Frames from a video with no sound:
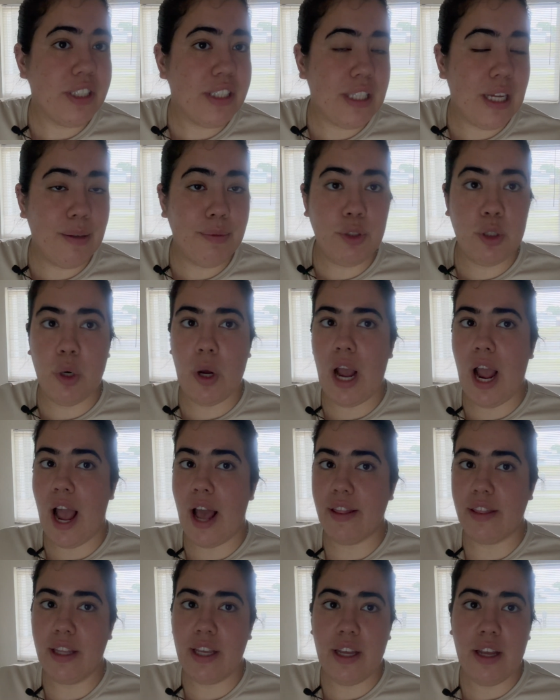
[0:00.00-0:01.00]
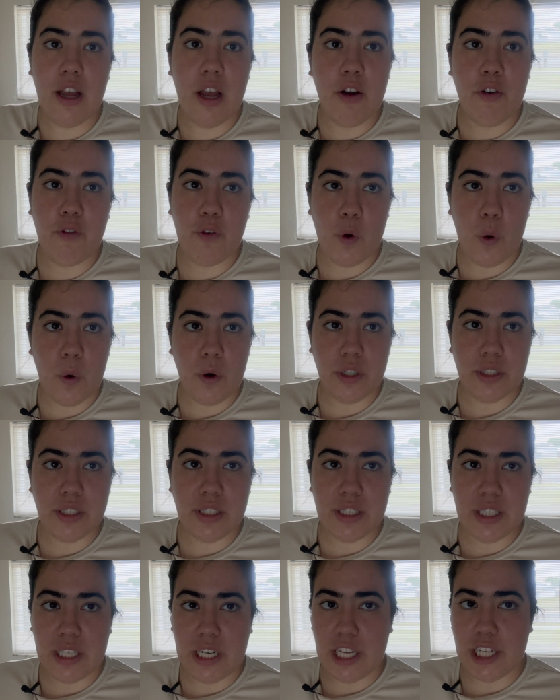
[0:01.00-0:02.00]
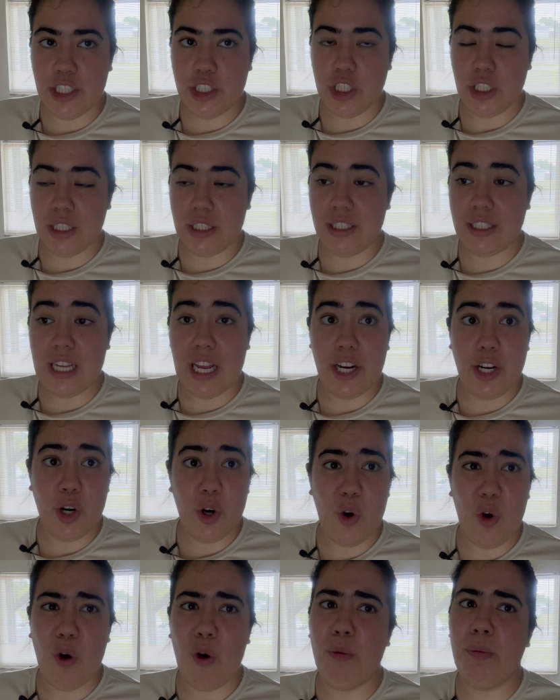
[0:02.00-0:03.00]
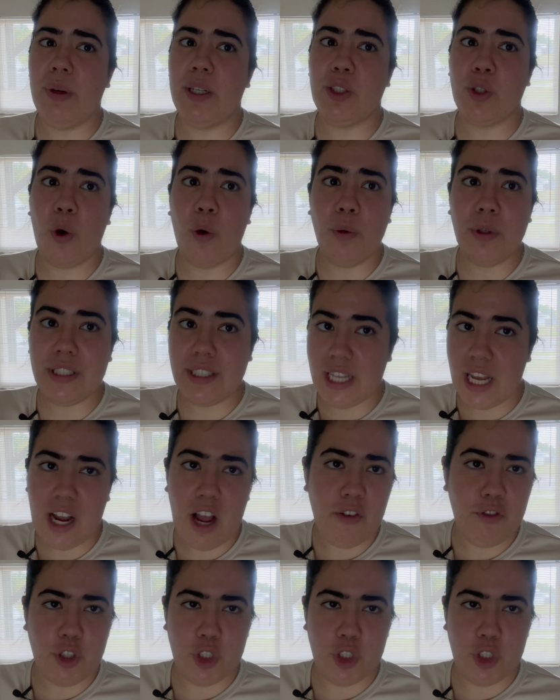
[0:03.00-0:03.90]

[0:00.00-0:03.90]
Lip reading: step to any floor installation inside your home is always take off the